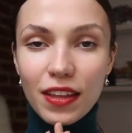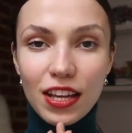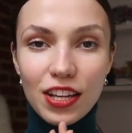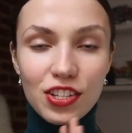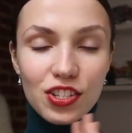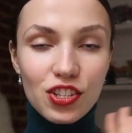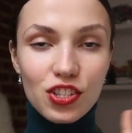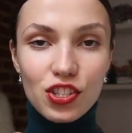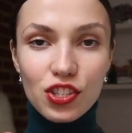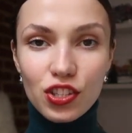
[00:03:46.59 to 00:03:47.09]

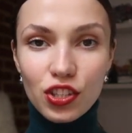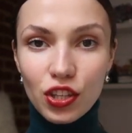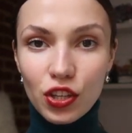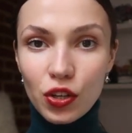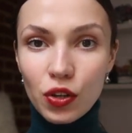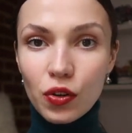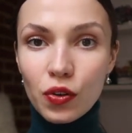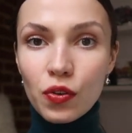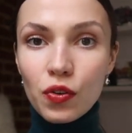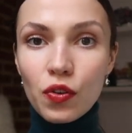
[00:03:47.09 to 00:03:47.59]
it's just
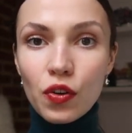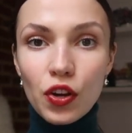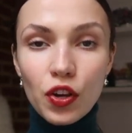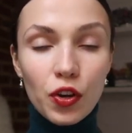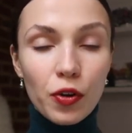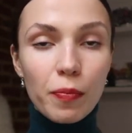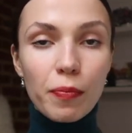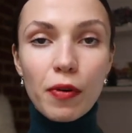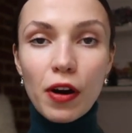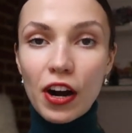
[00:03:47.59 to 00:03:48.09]

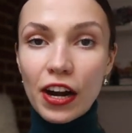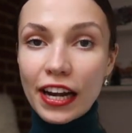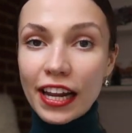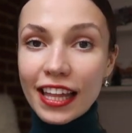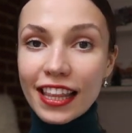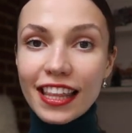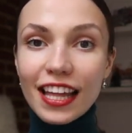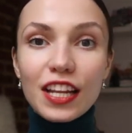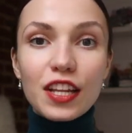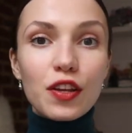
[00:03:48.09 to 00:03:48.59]
your
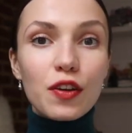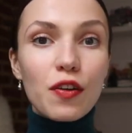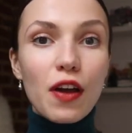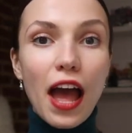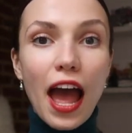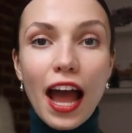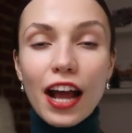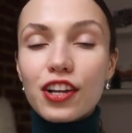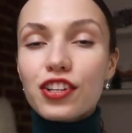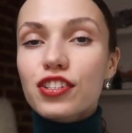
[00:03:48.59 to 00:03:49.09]
body that
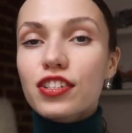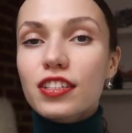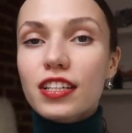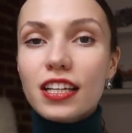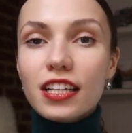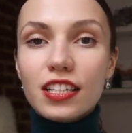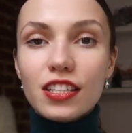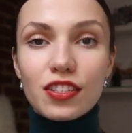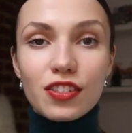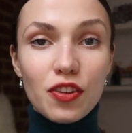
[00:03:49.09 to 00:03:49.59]
you
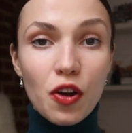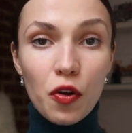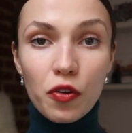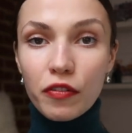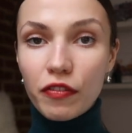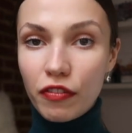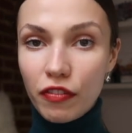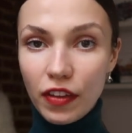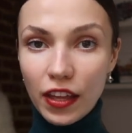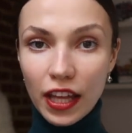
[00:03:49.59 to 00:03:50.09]
actually
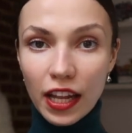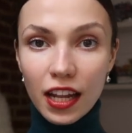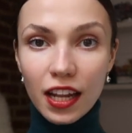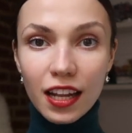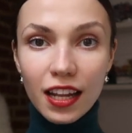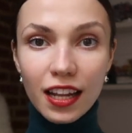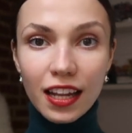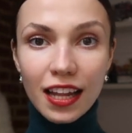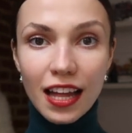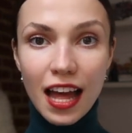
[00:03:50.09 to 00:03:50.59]
don't
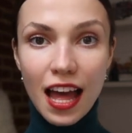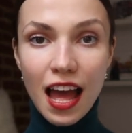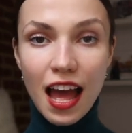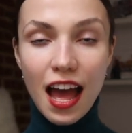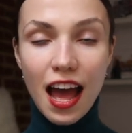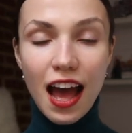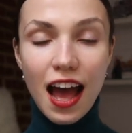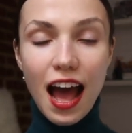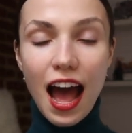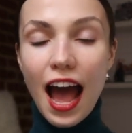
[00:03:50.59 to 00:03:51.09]
feel.
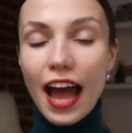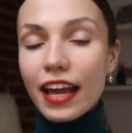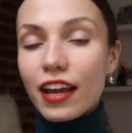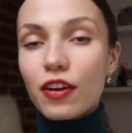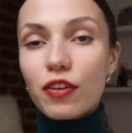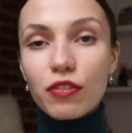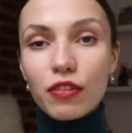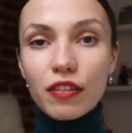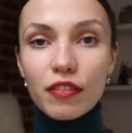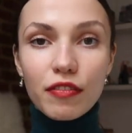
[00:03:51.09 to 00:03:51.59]
I
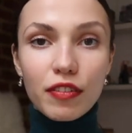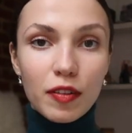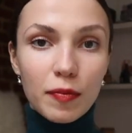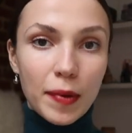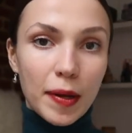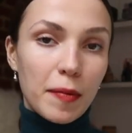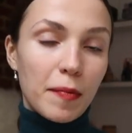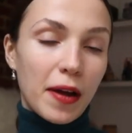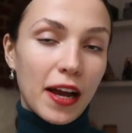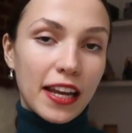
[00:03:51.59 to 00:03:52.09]
couldn't feel
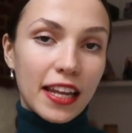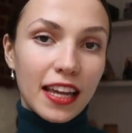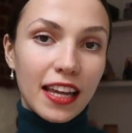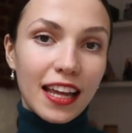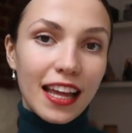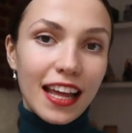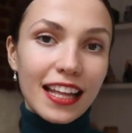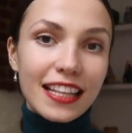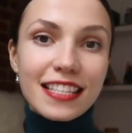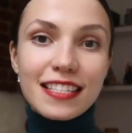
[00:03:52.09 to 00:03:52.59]
my
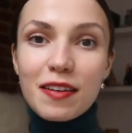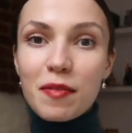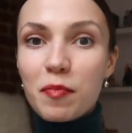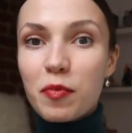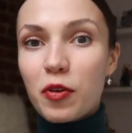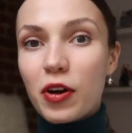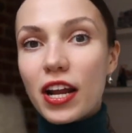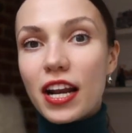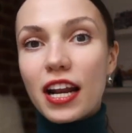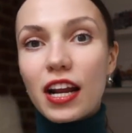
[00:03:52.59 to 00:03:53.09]
body. At
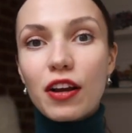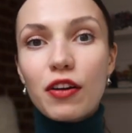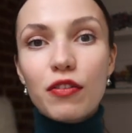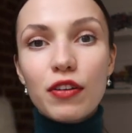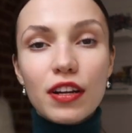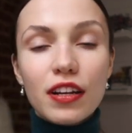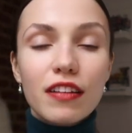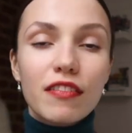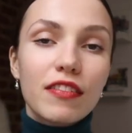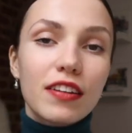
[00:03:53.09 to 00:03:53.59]
some point I
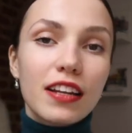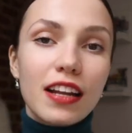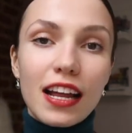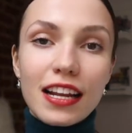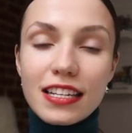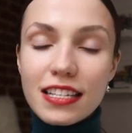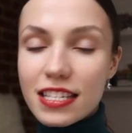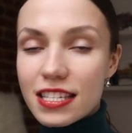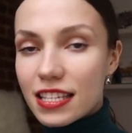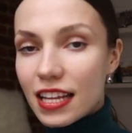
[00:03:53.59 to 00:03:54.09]
couldn't even
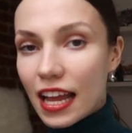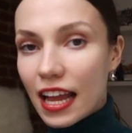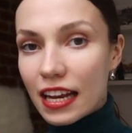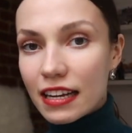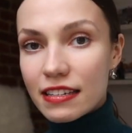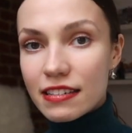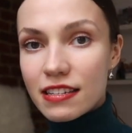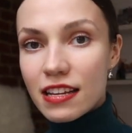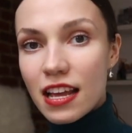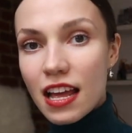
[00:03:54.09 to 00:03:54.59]

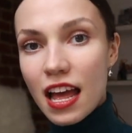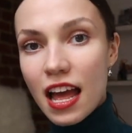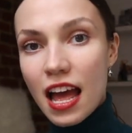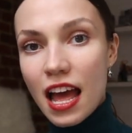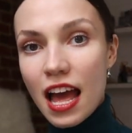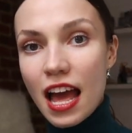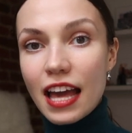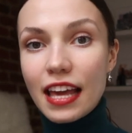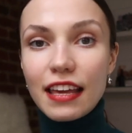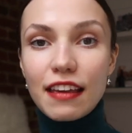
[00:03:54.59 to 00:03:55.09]
understand
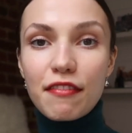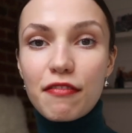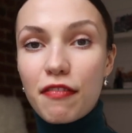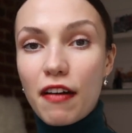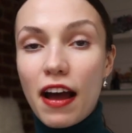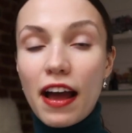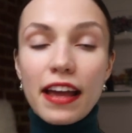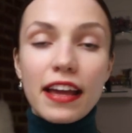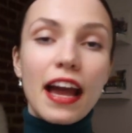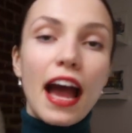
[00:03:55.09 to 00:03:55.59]

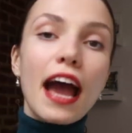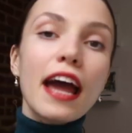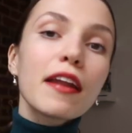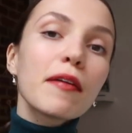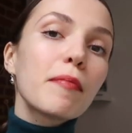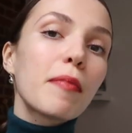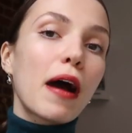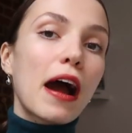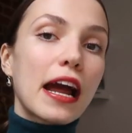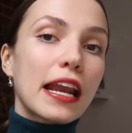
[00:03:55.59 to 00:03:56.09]
if I
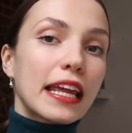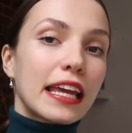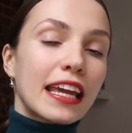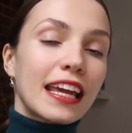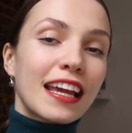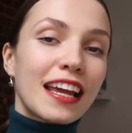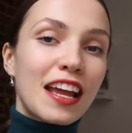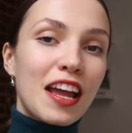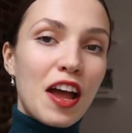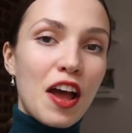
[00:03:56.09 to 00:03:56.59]
had a
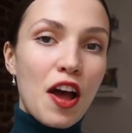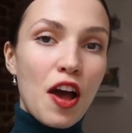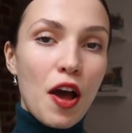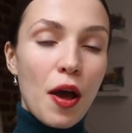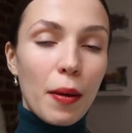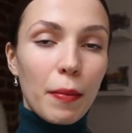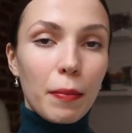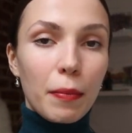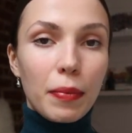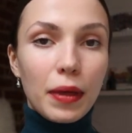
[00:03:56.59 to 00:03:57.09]
body,
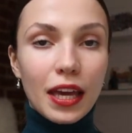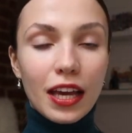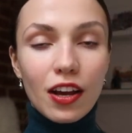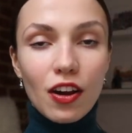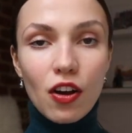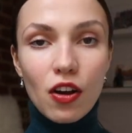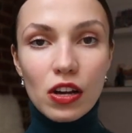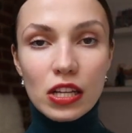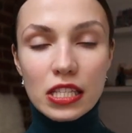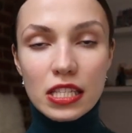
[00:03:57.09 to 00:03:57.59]

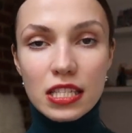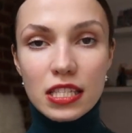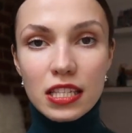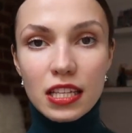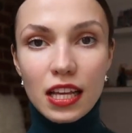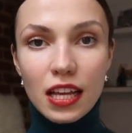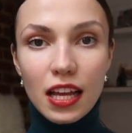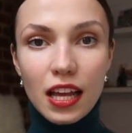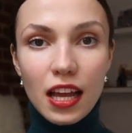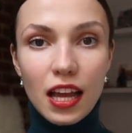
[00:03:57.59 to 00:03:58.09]

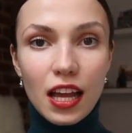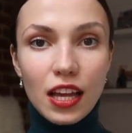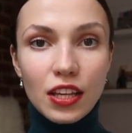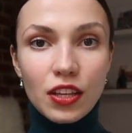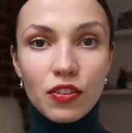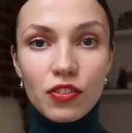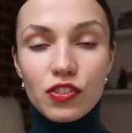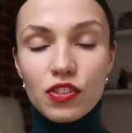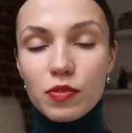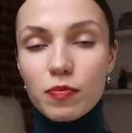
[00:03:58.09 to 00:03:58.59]
because
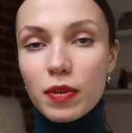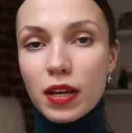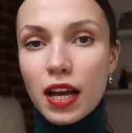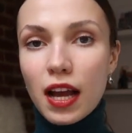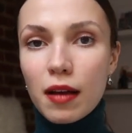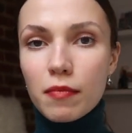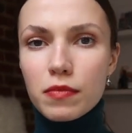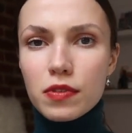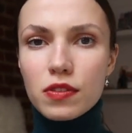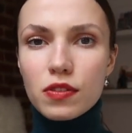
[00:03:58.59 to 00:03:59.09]
you just
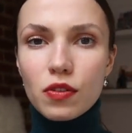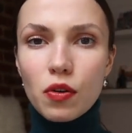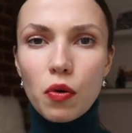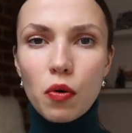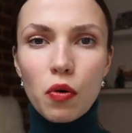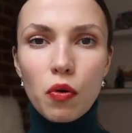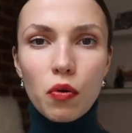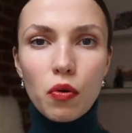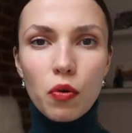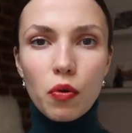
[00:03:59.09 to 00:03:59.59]
become
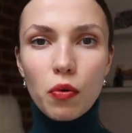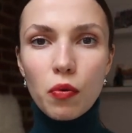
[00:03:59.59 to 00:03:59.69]
so